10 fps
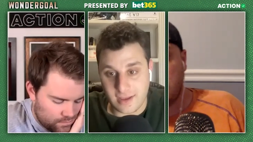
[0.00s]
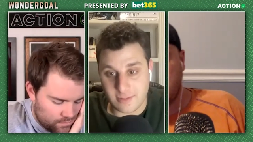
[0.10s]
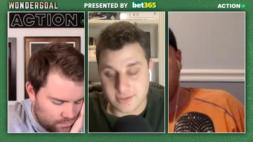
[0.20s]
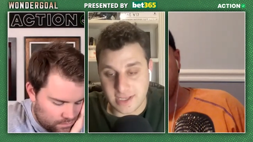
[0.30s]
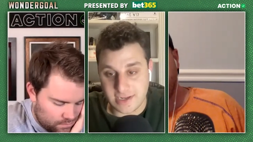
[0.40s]
Speaker 1: I
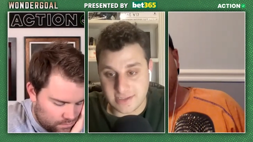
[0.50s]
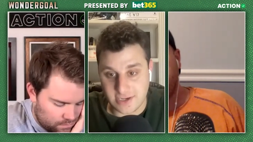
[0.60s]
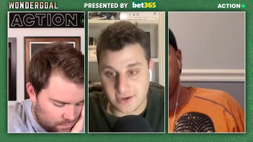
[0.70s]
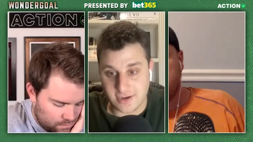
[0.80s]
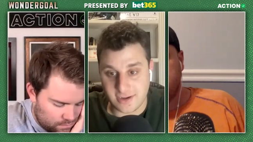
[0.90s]
was getting
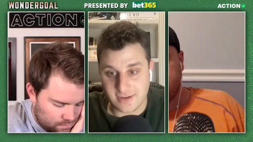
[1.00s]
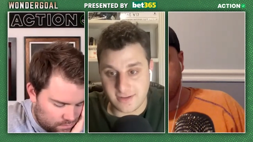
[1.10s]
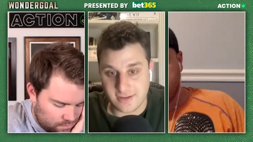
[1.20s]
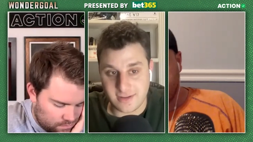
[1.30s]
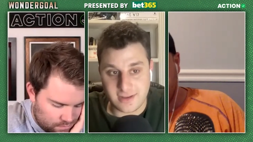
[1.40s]
dinner
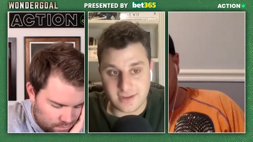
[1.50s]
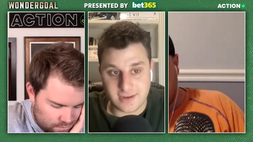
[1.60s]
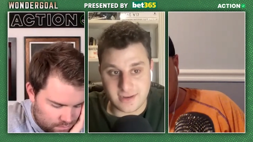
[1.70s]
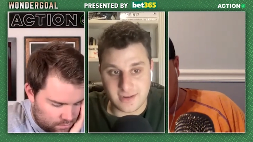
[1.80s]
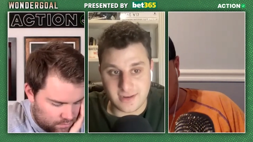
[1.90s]

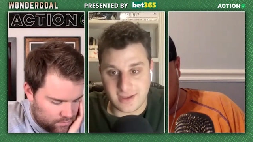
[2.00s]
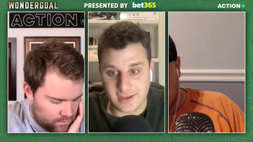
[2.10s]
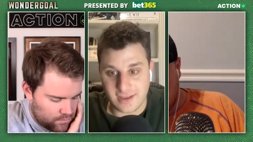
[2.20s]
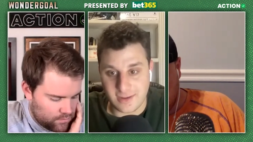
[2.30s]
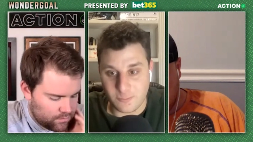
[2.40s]
in
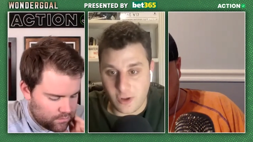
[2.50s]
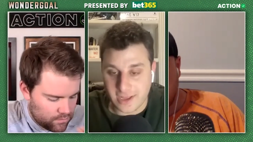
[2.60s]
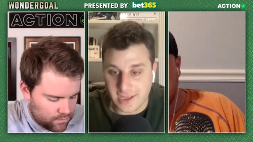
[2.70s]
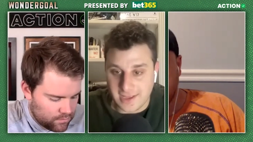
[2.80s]
uh, and walking